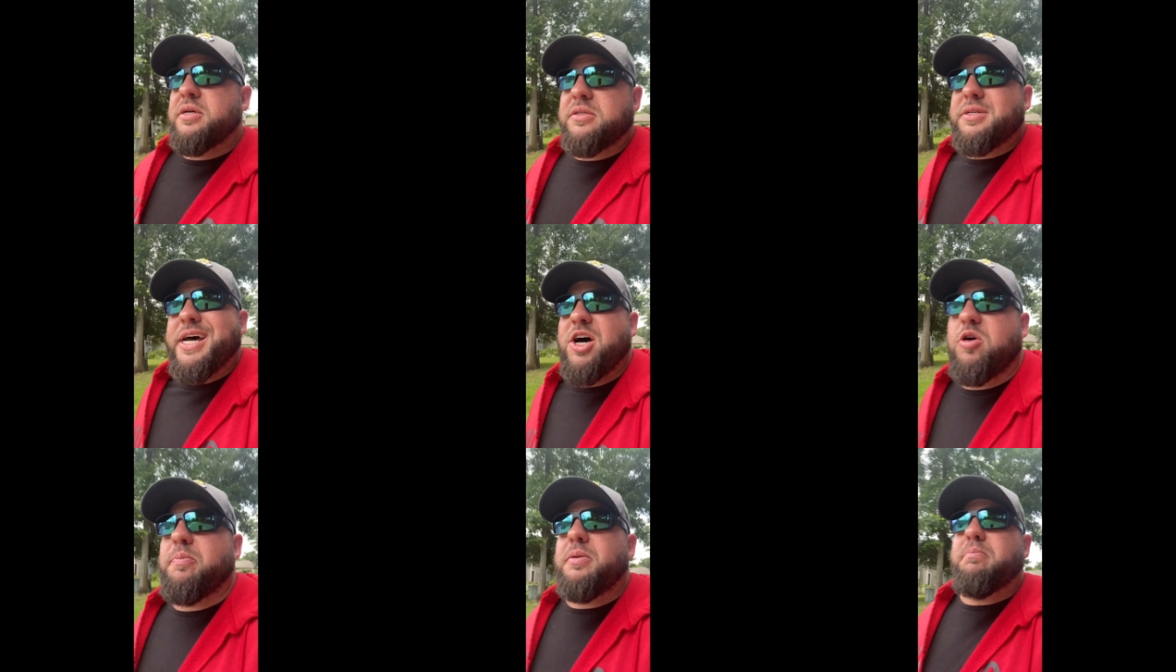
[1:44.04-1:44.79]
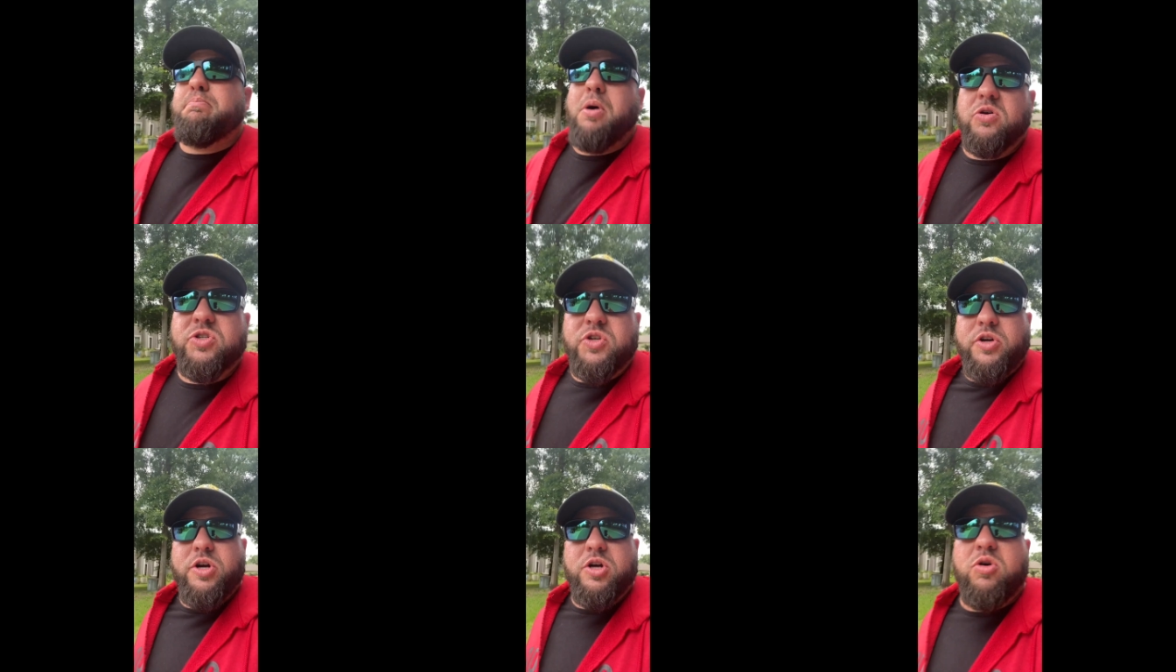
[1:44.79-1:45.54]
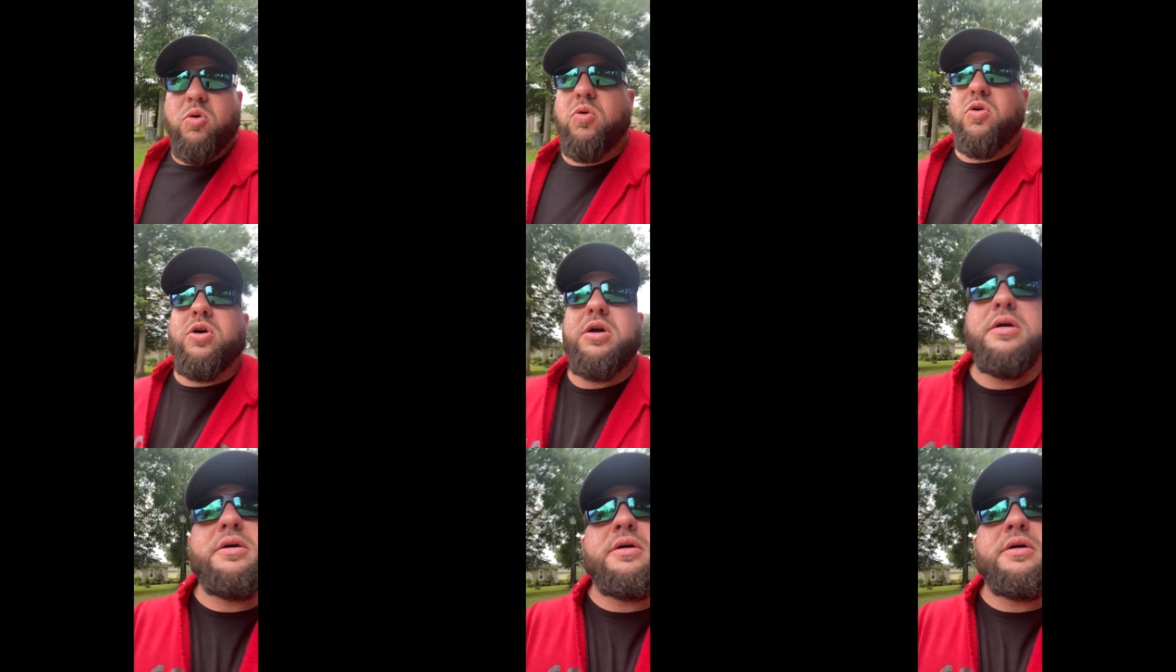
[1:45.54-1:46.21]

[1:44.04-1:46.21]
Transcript: to help bolster your core,